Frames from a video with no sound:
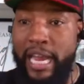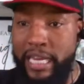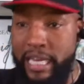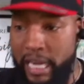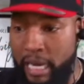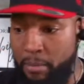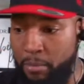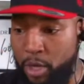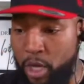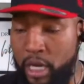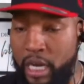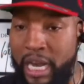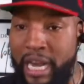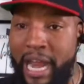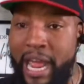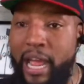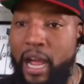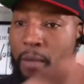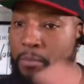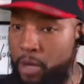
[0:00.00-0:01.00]
And then I'm going
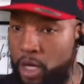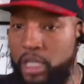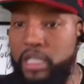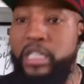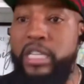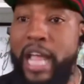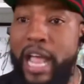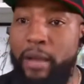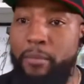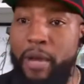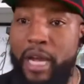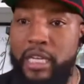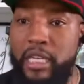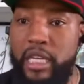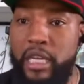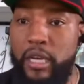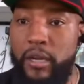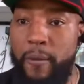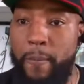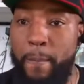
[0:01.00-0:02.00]
to snag my
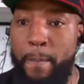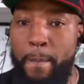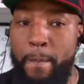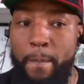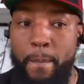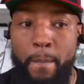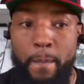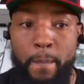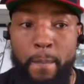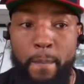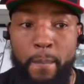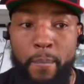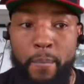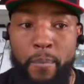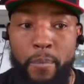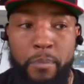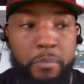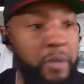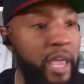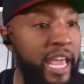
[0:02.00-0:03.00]
deal.
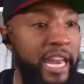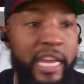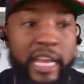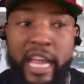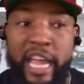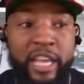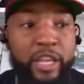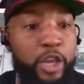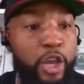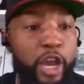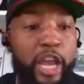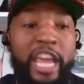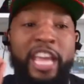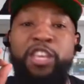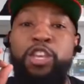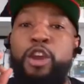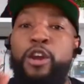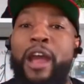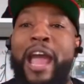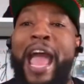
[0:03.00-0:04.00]
And
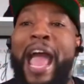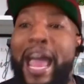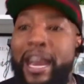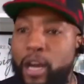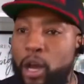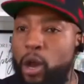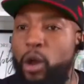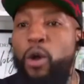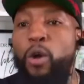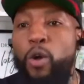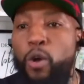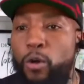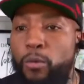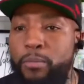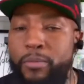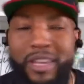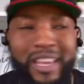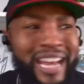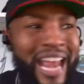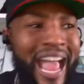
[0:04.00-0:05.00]
you're at
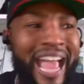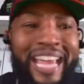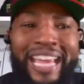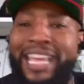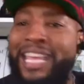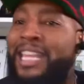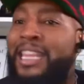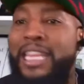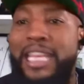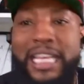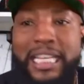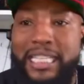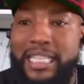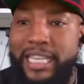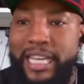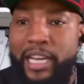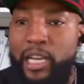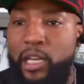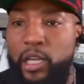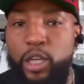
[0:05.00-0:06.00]
home. You're not in these
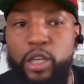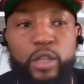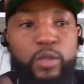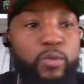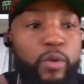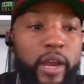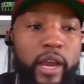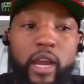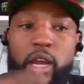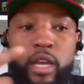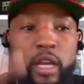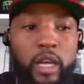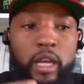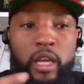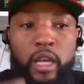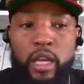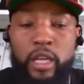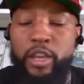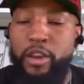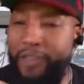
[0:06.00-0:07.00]
dealers where
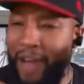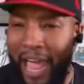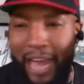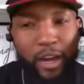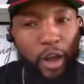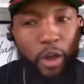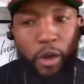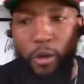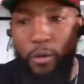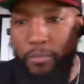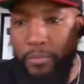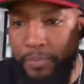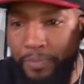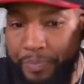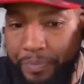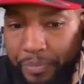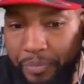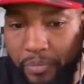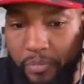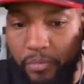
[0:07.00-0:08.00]
you're at home.
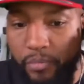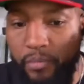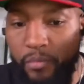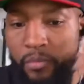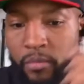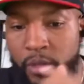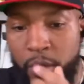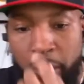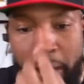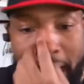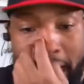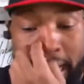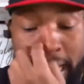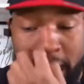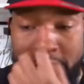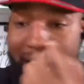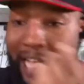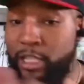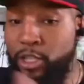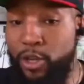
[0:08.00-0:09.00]
Okay.
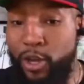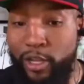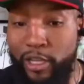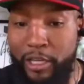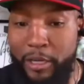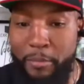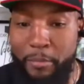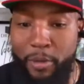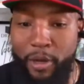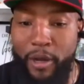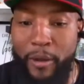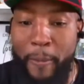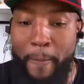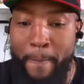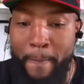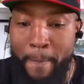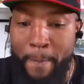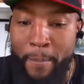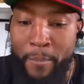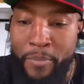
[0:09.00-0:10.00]
And that's all in the book.
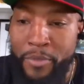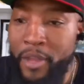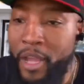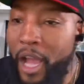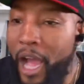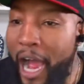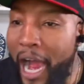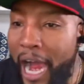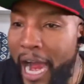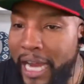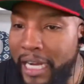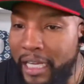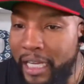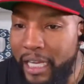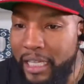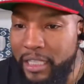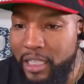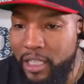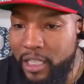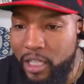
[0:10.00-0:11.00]
All right,
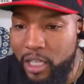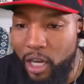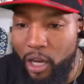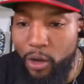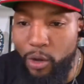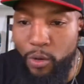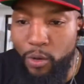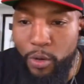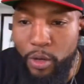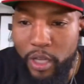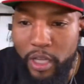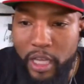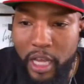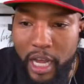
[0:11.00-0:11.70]
let's go.